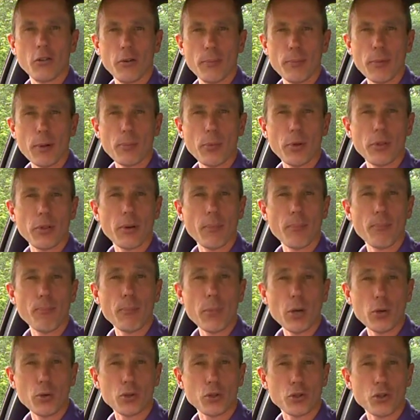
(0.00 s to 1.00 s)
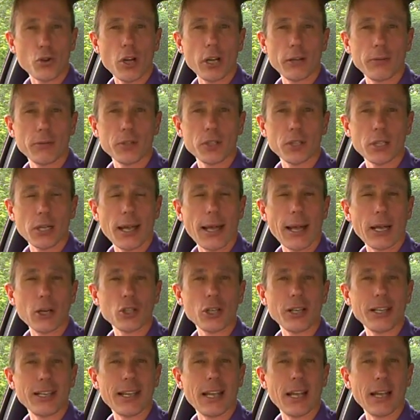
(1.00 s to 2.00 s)
Remember that most drivers
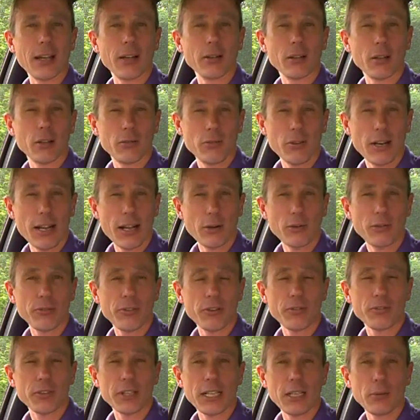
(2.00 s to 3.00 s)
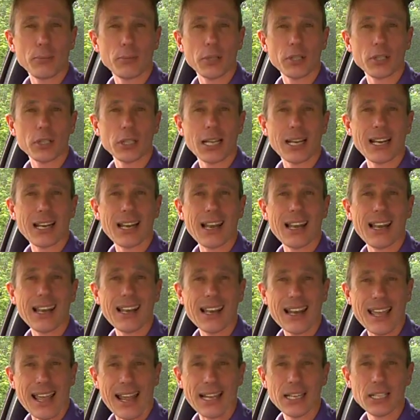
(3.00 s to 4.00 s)
actually get around 15%
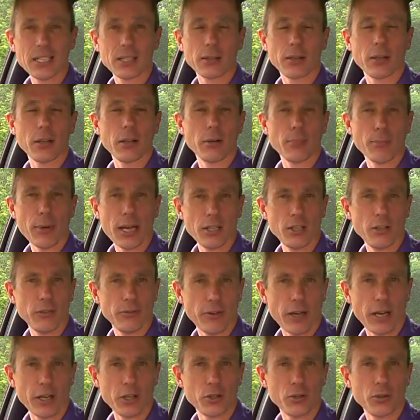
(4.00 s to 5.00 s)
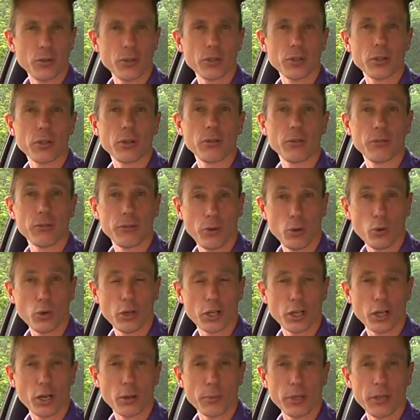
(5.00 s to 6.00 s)
less than the manufacturer's
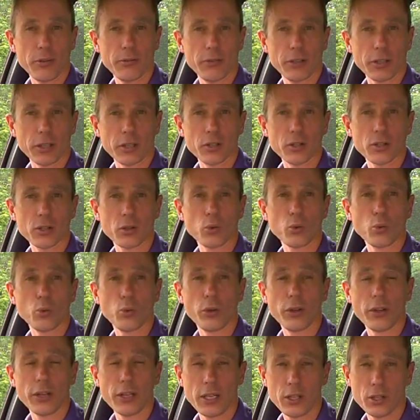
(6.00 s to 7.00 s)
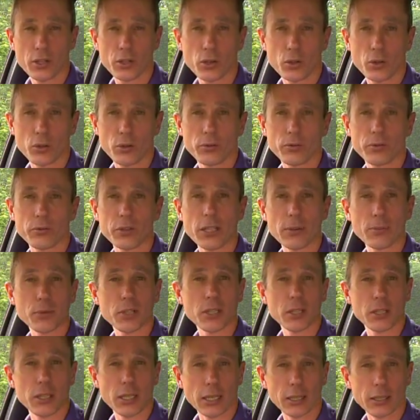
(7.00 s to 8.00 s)
fuel economy figures. With these sort of
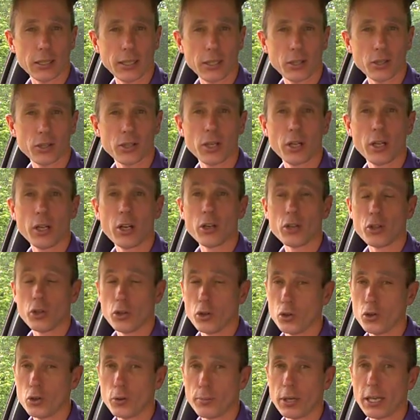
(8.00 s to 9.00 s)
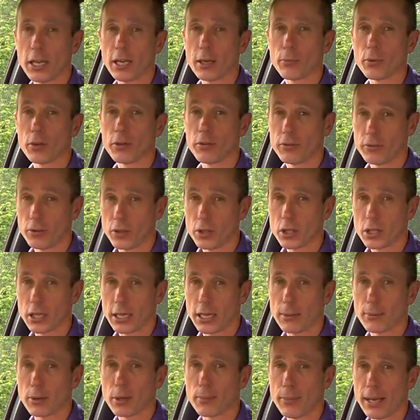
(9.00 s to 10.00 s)
tips and techniques, you should be able to
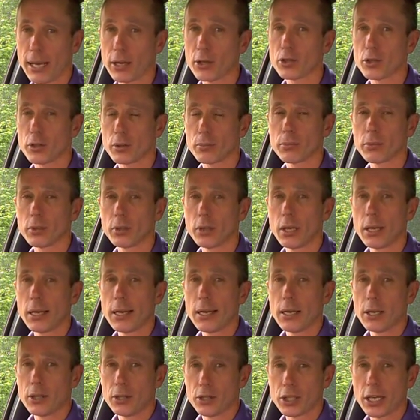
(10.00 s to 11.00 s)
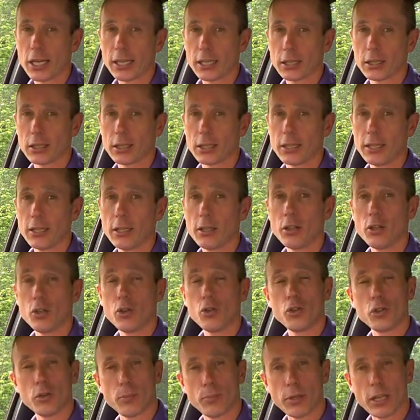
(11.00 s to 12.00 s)
firstly able to match them. Secondly,
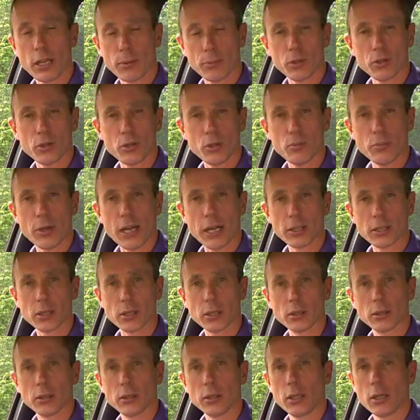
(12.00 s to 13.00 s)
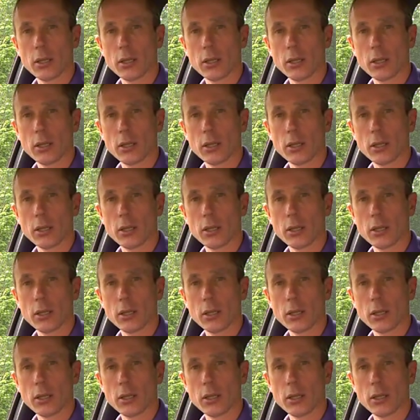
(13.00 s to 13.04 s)
you should be able to do better.